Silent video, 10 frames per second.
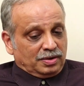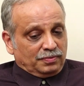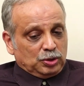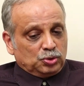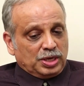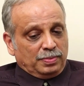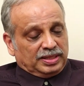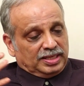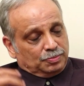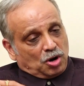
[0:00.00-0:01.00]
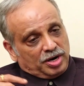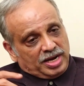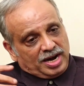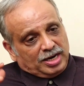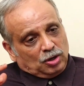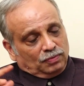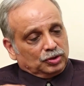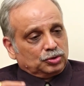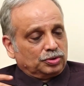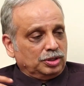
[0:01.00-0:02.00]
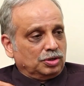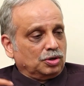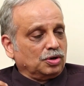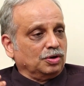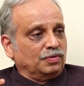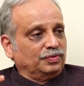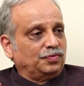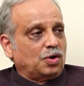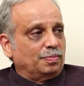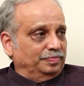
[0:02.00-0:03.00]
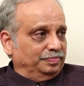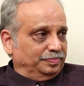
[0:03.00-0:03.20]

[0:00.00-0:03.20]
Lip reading: When you say this body and end of the story, you are talking of the form.